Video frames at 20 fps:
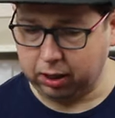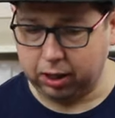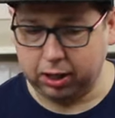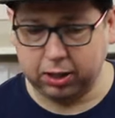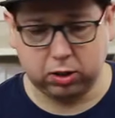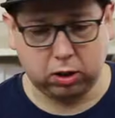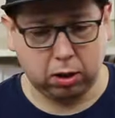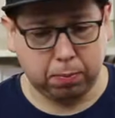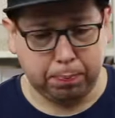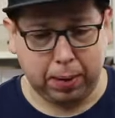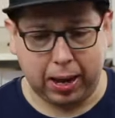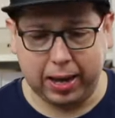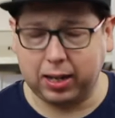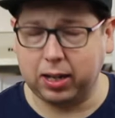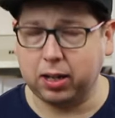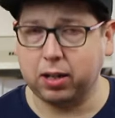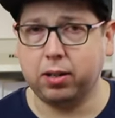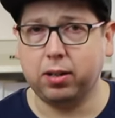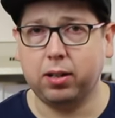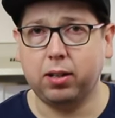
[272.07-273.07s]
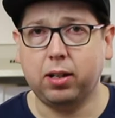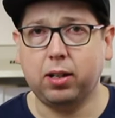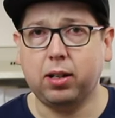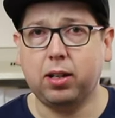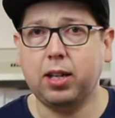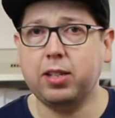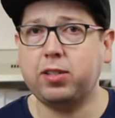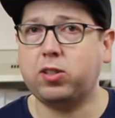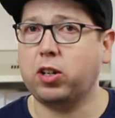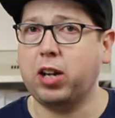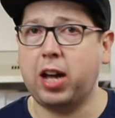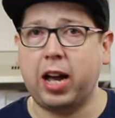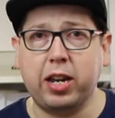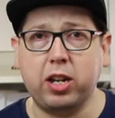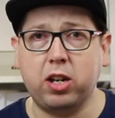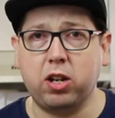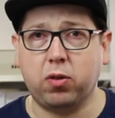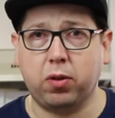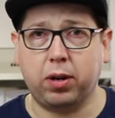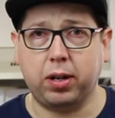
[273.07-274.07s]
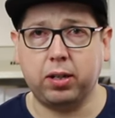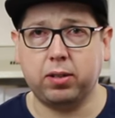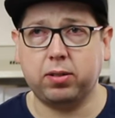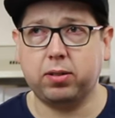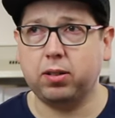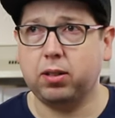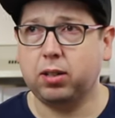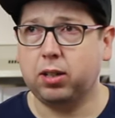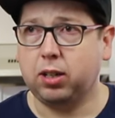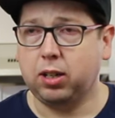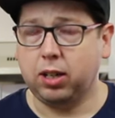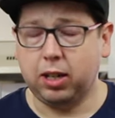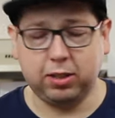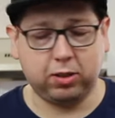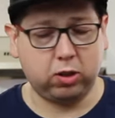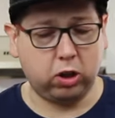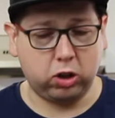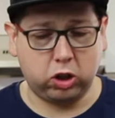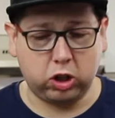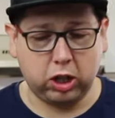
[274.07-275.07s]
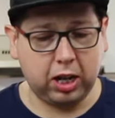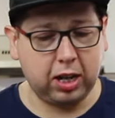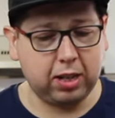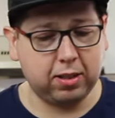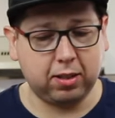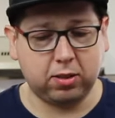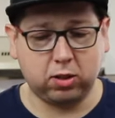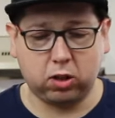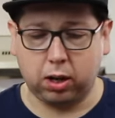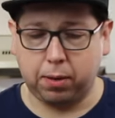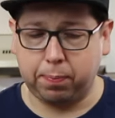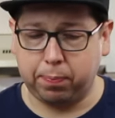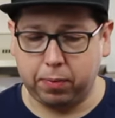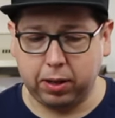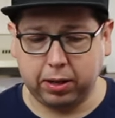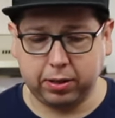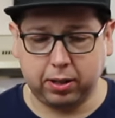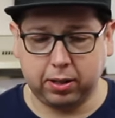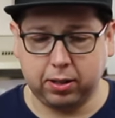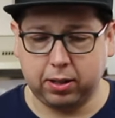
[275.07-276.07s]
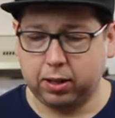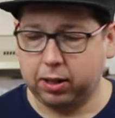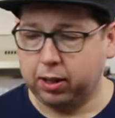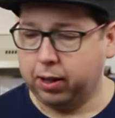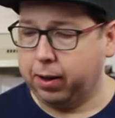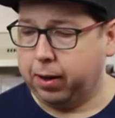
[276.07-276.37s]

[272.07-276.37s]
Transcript: It's got bacon. It's got onion rings. It's got cheese, it's got a...